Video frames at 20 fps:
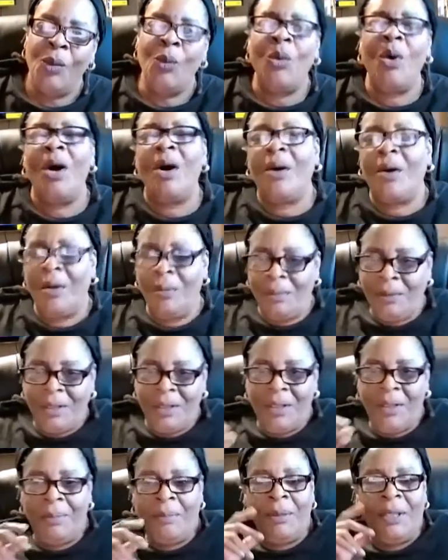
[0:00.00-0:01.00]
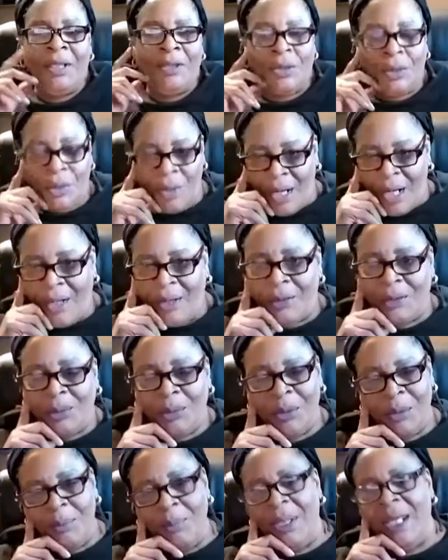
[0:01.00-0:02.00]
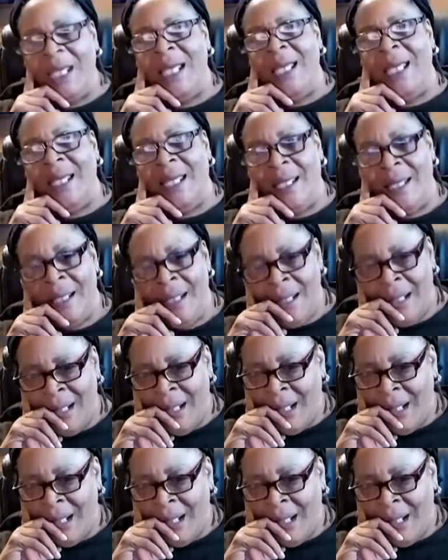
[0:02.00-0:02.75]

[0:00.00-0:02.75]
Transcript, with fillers: Welcome to the Mental House with me,